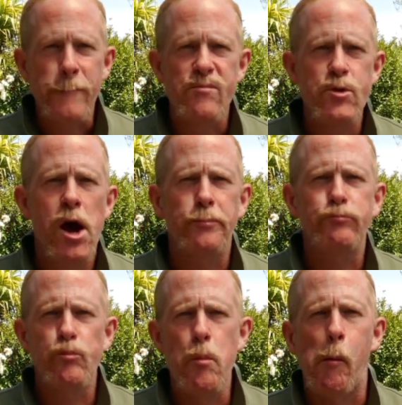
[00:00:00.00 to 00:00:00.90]
Now,
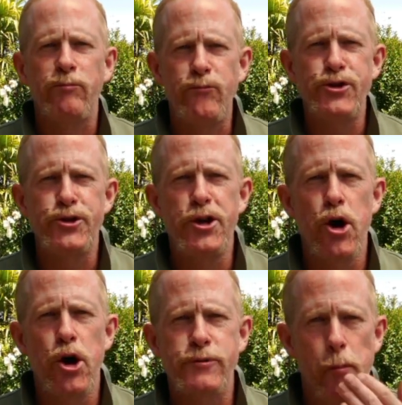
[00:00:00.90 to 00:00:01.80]
first thing I
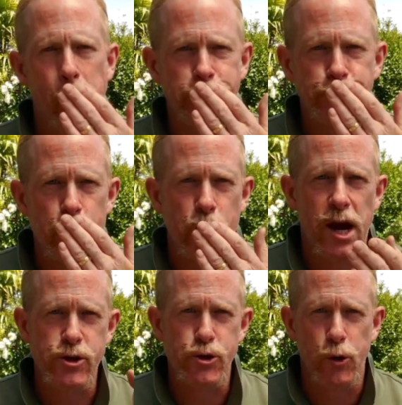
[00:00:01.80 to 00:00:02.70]
noticed,
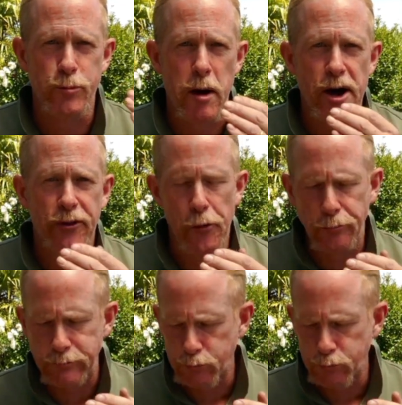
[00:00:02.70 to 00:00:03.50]
as I talk with my mouth full,